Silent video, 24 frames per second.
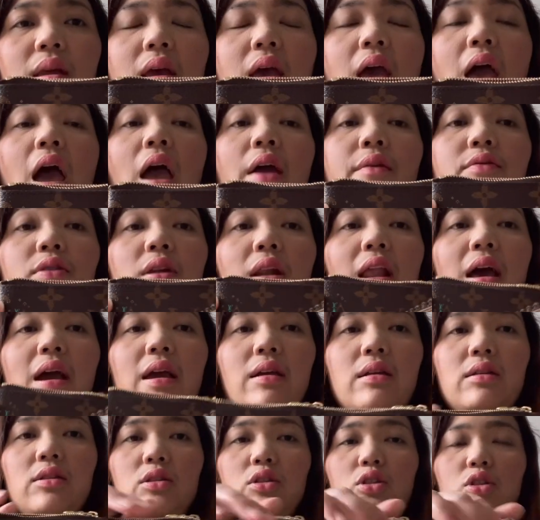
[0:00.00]
I would
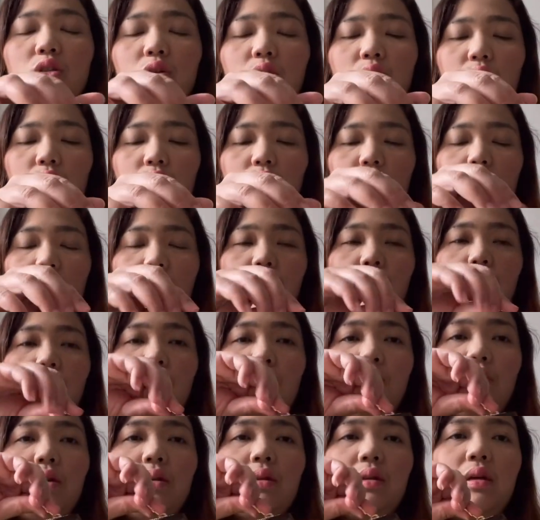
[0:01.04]
like to show you
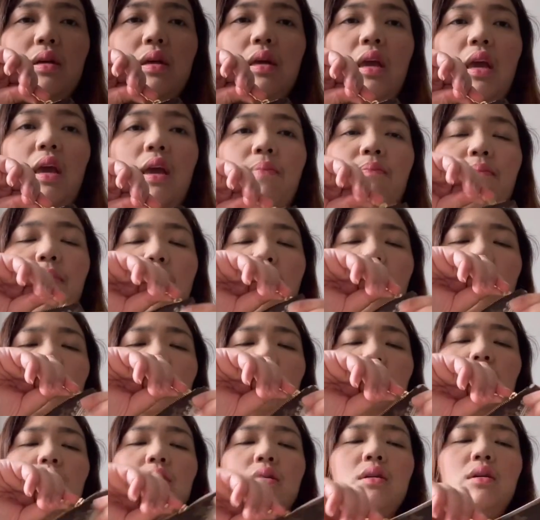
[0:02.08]
the key
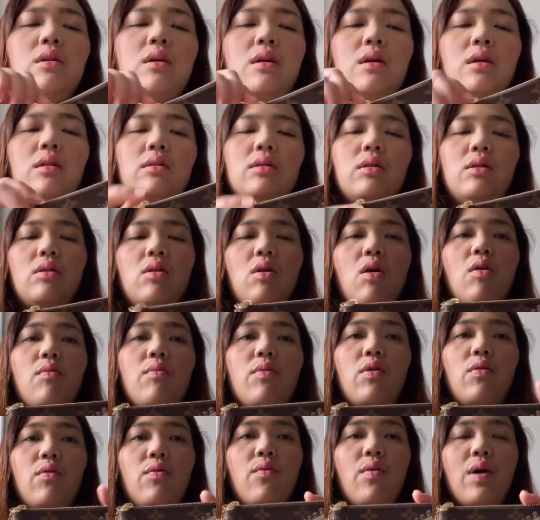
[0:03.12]
pouch, the
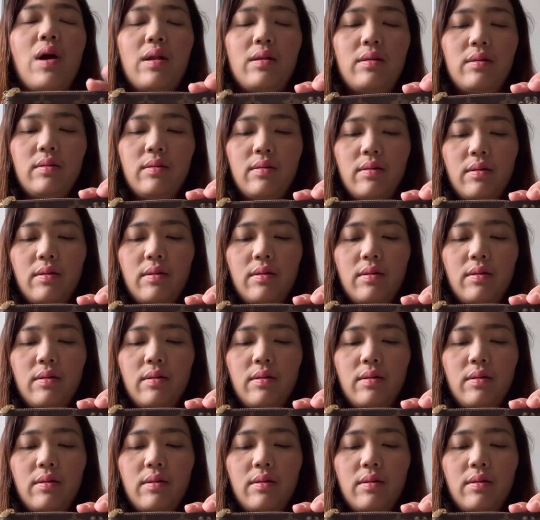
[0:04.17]
normal one.